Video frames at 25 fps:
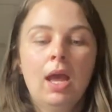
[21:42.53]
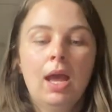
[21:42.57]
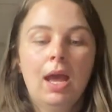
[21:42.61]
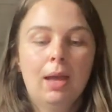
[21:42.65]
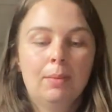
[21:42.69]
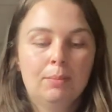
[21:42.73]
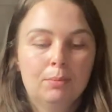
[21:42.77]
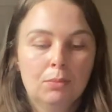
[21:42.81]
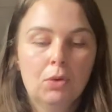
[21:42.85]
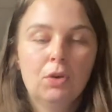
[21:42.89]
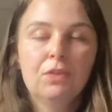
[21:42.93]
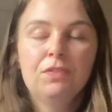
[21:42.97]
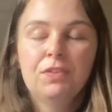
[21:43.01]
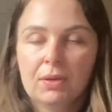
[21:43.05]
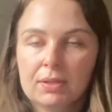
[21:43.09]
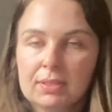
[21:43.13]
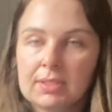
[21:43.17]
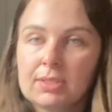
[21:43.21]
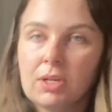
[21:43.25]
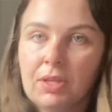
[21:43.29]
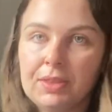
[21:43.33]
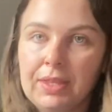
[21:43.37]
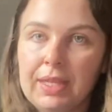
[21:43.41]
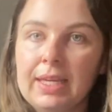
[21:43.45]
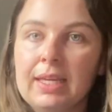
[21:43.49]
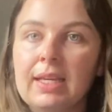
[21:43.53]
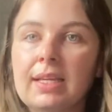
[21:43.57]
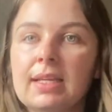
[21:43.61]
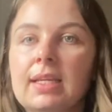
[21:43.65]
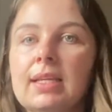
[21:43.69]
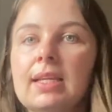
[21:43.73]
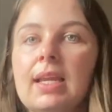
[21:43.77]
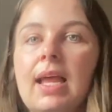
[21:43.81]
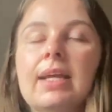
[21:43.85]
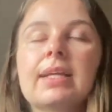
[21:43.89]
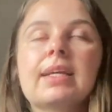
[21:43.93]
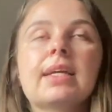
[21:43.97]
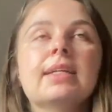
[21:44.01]
I'm more focusing on the healing.
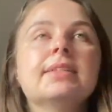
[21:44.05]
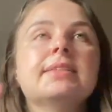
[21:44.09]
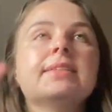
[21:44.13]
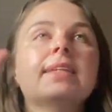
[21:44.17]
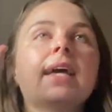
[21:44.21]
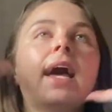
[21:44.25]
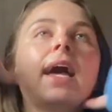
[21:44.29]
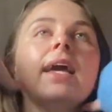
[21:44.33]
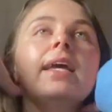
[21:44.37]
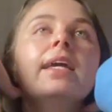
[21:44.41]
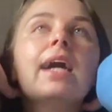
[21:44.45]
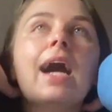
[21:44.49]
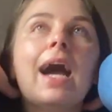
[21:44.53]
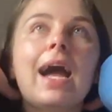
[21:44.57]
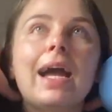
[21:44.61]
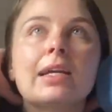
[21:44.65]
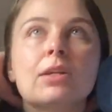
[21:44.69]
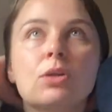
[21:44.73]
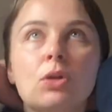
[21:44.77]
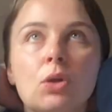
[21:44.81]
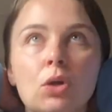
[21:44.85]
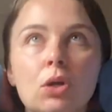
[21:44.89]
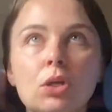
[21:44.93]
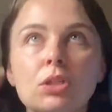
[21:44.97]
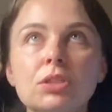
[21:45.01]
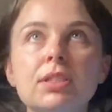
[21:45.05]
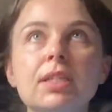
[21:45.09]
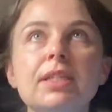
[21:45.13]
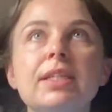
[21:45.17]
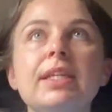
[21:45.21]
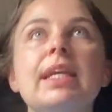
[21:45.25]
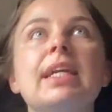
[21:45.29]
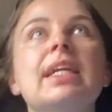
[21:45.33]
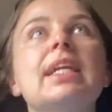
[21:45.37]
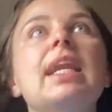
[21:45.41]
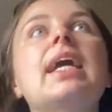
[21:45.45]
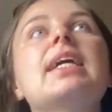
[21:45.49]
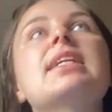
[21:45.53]
Like I say, I could
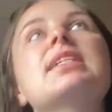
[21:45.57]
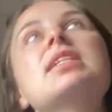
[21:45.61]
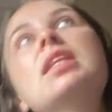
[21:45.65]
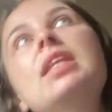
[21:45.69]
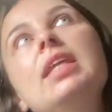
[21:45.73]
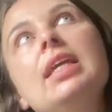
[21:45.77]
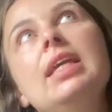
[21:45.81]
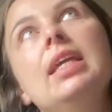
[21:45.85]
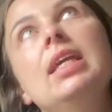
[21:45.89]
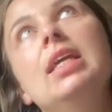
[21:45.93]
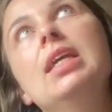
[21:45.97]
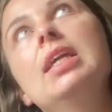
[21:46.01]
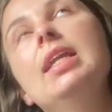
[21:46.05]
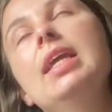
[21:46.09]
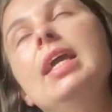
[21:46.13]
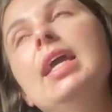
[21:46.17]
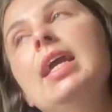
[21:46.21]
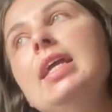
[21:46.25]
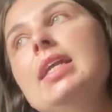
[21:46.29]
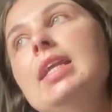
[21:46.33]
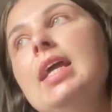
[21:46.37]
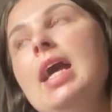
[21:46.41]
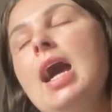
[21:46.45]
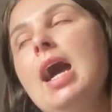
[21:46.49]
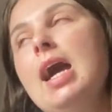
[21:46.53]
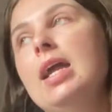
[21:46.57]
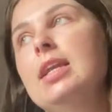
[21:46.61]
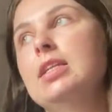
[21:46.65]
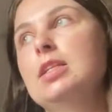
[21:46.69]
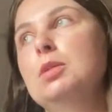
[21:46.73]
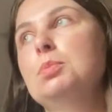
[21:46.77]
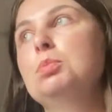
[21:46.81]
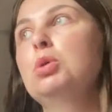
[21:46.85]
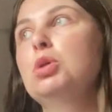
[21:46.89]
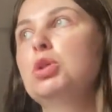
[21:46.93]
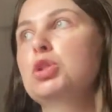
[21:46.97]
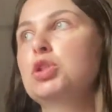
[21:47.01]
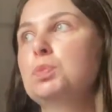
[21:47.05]
neglect the healing and
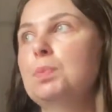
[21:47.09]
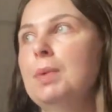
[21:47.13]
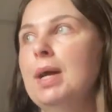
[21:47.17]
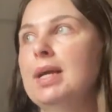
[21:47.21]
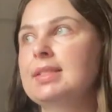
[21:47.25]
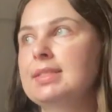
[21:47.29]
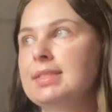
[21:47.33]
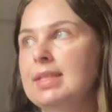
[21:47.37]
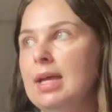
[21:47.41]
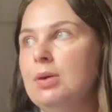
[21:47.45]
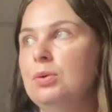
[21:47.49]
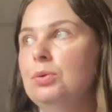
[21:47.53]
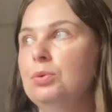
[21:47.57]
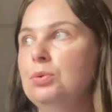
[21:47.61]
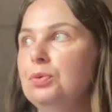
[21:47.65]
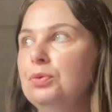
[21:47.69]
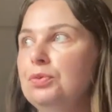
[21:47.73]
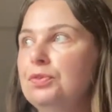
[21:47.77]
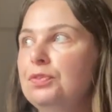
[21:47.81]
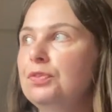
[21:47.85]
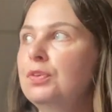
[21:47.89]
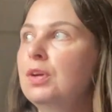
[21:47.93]
push myself,